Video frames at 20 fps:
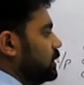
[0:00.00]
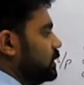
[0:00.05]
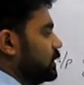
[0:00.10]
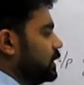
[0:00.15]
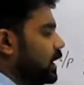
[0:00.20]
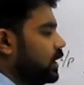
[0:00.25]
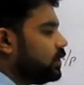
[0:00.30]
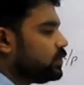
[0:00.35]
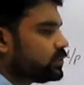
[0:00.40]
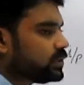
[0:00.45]

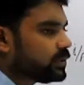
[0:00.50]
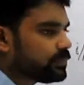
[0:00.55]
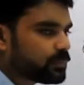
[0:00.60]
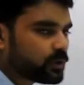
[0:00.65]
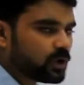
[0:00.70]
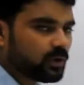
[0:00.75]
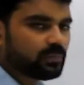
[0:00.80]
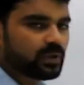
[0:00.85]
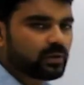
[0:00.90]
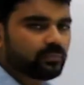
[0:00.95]
Now the
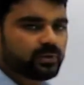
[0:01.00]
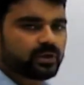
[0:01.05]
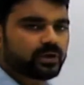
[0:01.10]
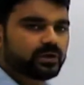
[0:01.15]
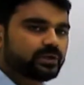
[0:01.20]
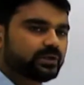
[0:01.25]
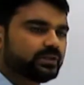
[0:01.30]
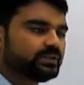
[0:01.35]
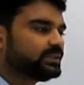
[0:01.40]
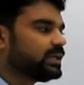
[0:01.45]
problem
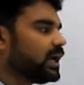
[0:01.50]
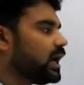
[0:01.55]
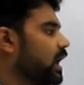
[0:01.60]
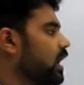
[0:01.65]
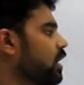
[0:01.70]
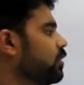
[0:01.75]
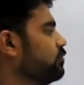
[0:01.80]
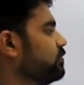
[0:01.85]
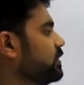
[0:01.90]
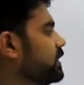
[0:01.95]
here is
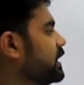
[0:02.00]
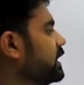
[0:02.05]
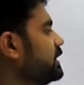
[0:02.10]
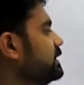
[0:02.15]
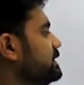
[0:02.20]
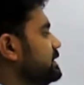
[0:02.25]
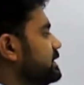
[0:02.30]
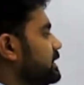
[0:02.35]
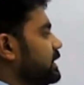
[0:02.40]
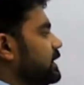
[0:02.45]
how we
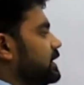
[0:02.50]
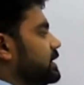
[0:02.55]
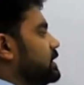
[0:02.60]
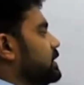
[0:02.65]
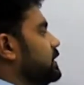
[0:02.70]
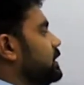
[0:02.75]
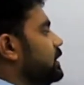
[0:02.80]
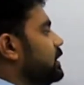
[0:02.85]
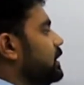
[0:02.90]
can select,